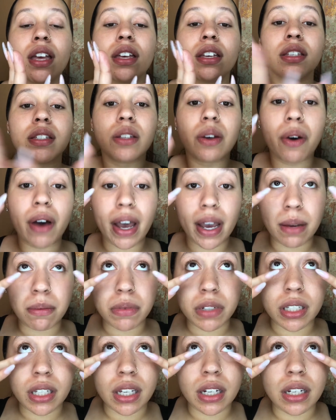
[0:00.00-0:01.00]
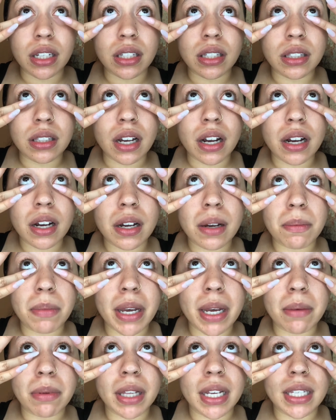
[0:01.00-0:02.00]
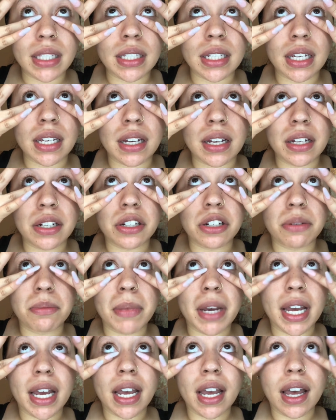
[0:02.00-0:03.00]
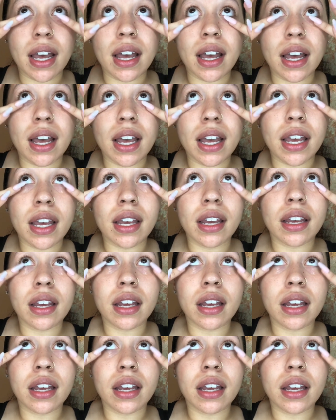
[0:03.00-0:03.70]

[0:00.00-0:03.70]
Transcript: So I'm just going to start by placing it under my eye,